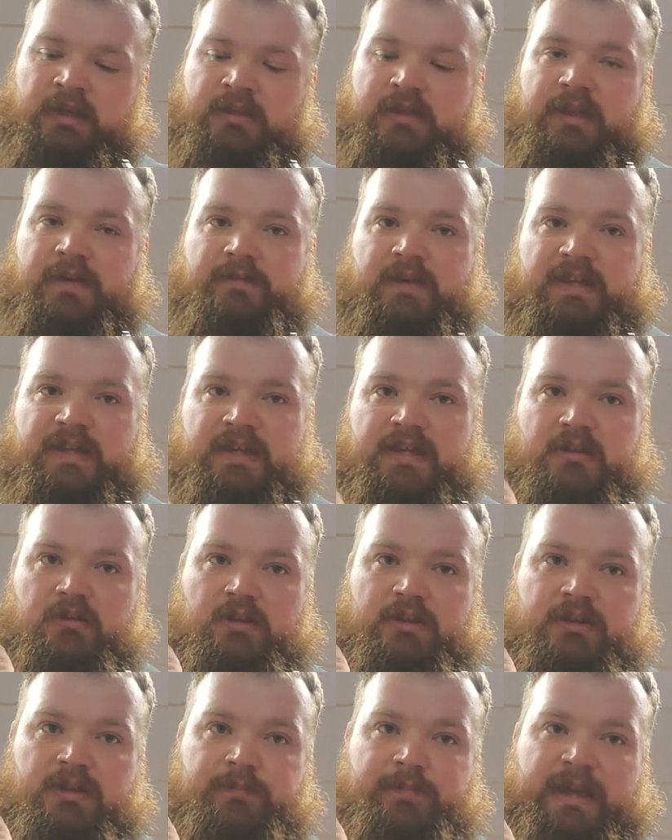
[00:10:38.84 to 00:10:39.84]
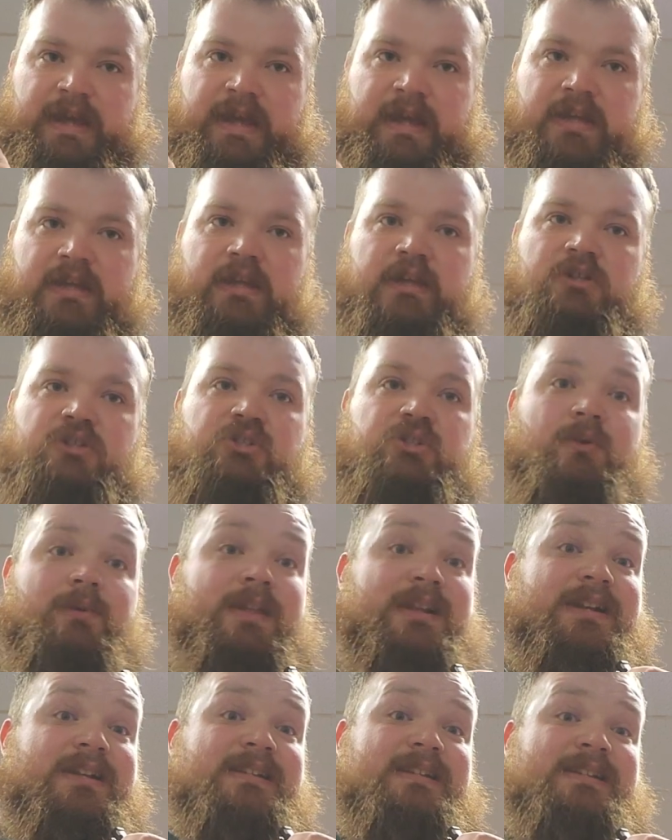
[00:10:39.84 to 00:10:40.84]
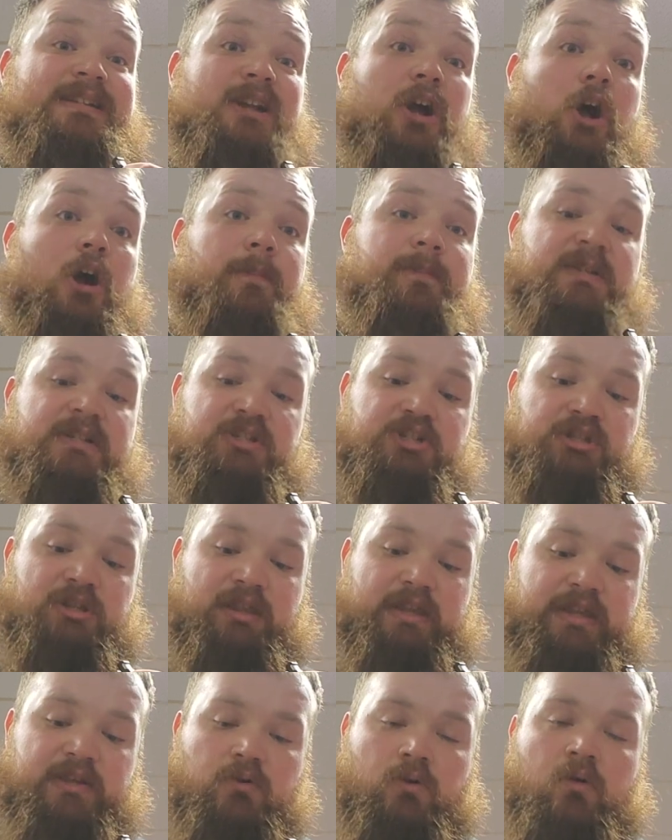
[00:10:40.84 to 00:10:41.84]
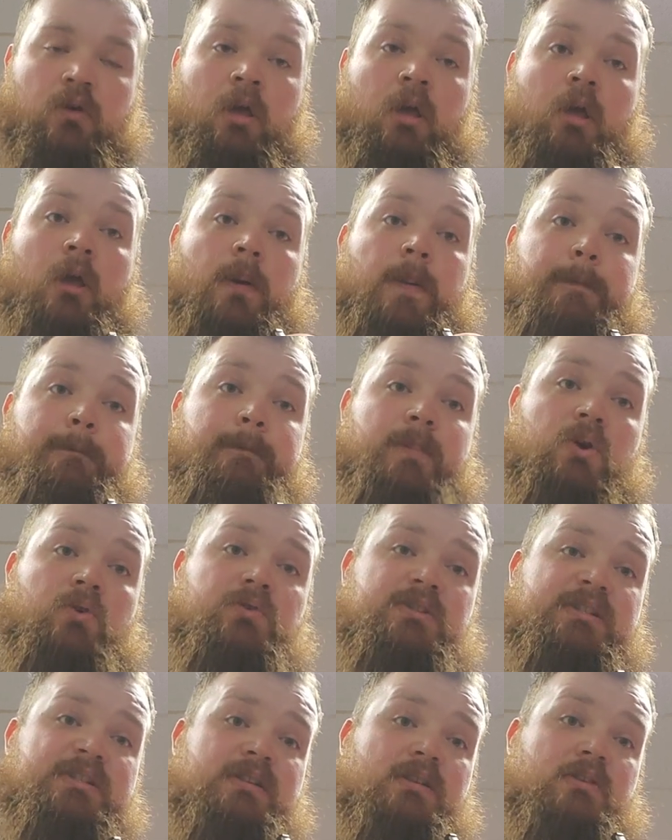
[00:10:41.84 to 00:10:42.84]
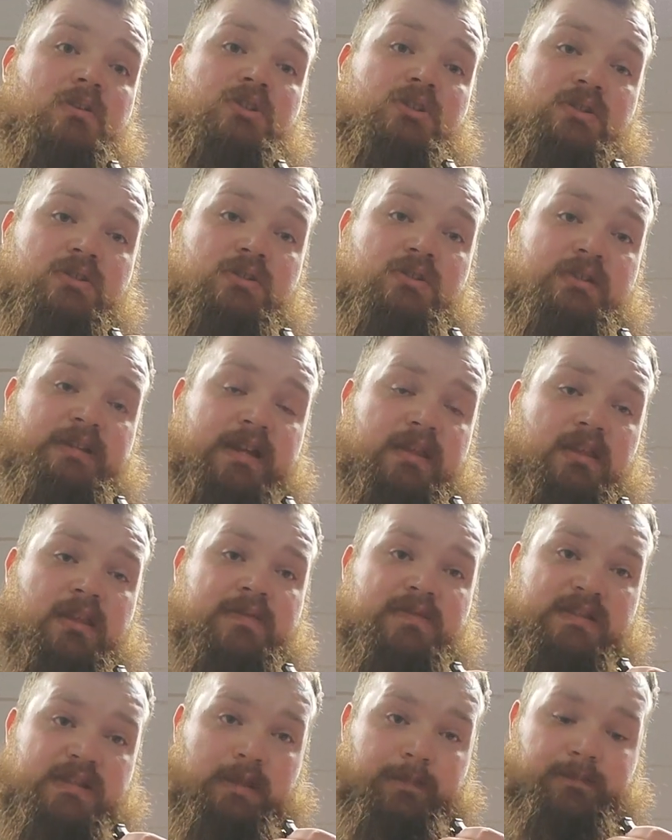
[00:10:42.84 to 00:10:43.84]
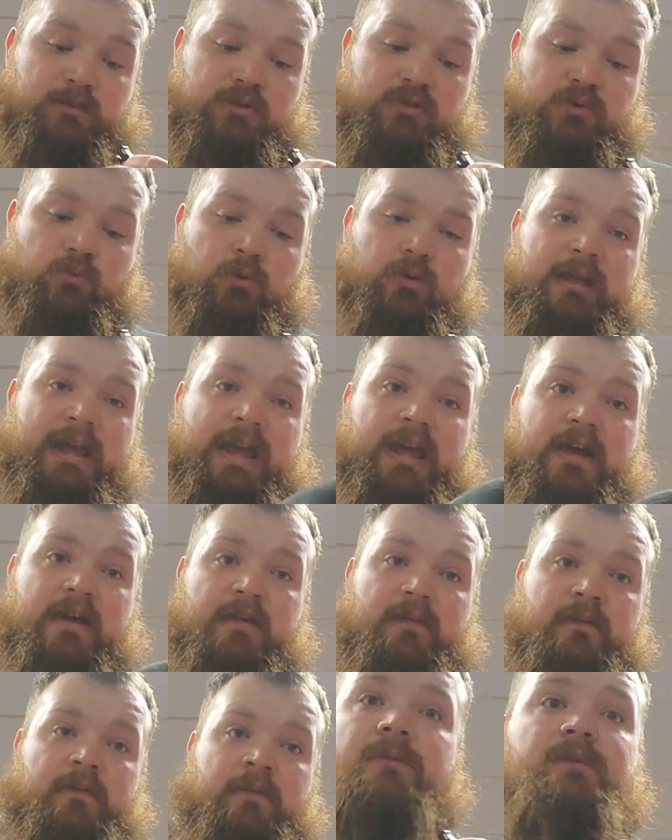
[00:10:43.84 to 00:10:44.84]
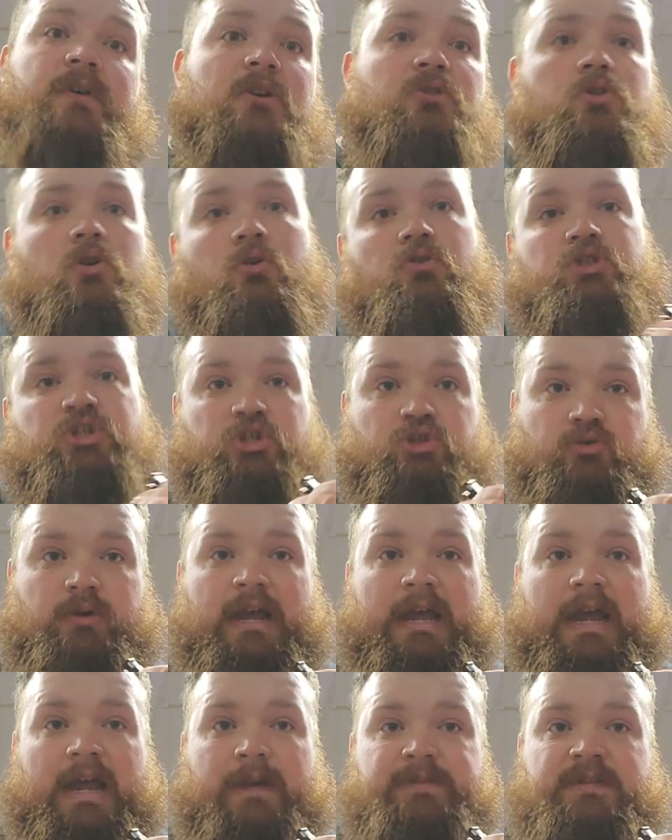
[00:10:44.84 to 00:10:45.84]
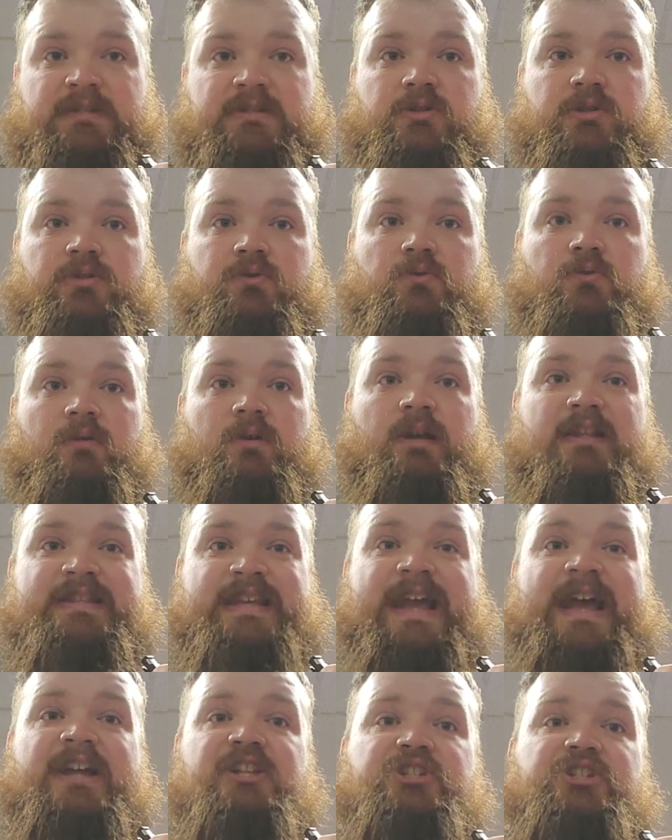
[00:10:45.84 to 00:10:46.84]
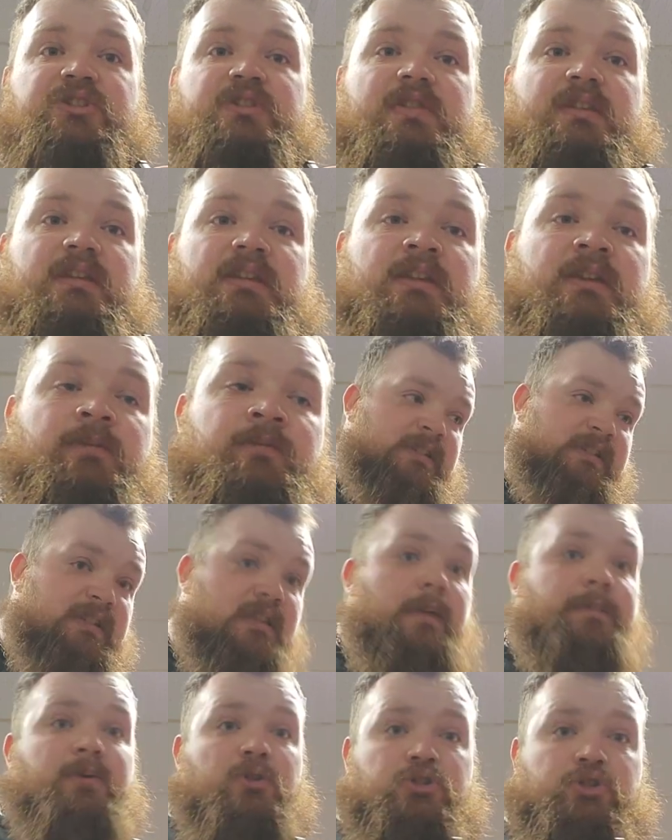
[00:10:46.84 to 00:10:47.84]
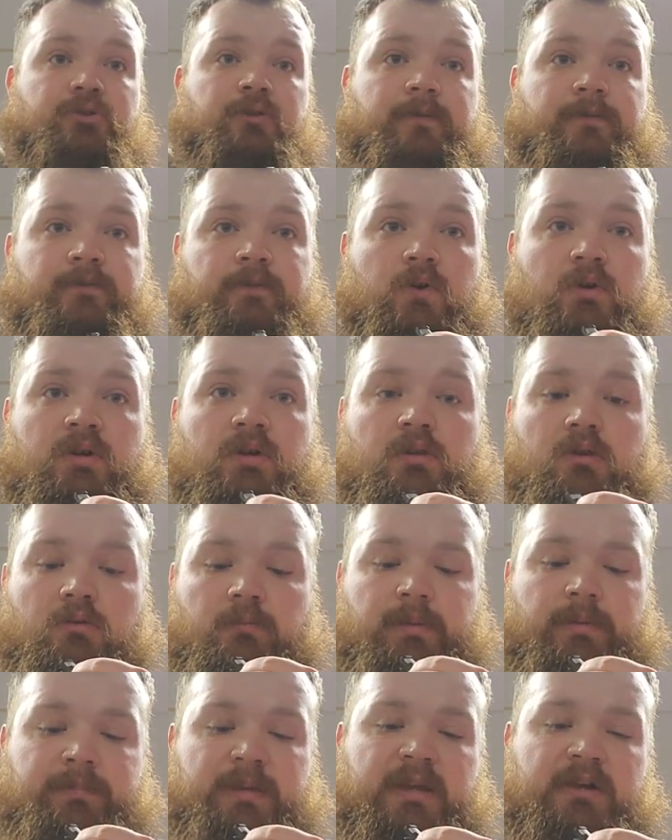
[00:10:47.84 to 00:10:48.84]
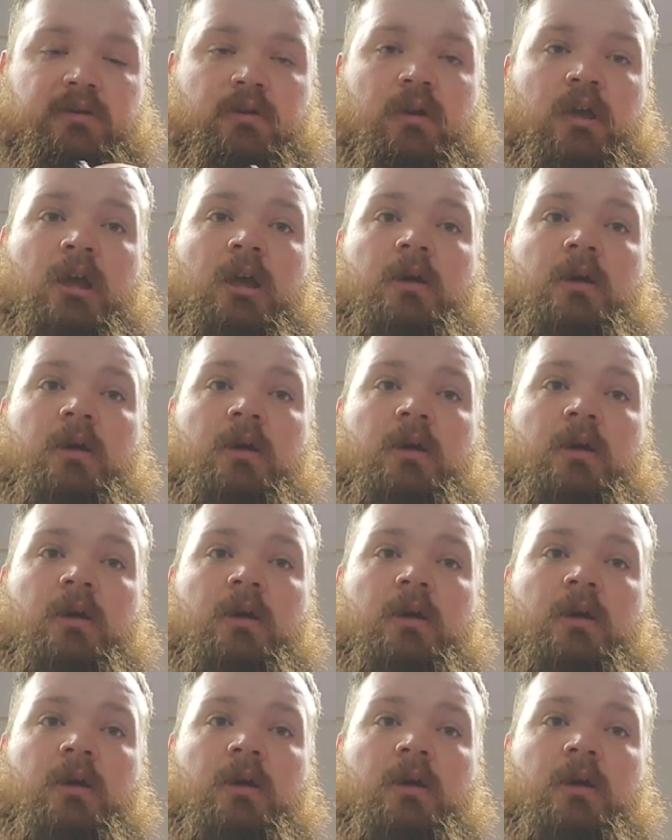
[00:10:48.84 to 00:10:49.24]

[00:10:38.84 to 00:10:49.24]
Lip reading: They have a heel in the back so that it is competition legal. Most deadlift slippers will have Velcro straps to attach the slipper to your foot a little bit better.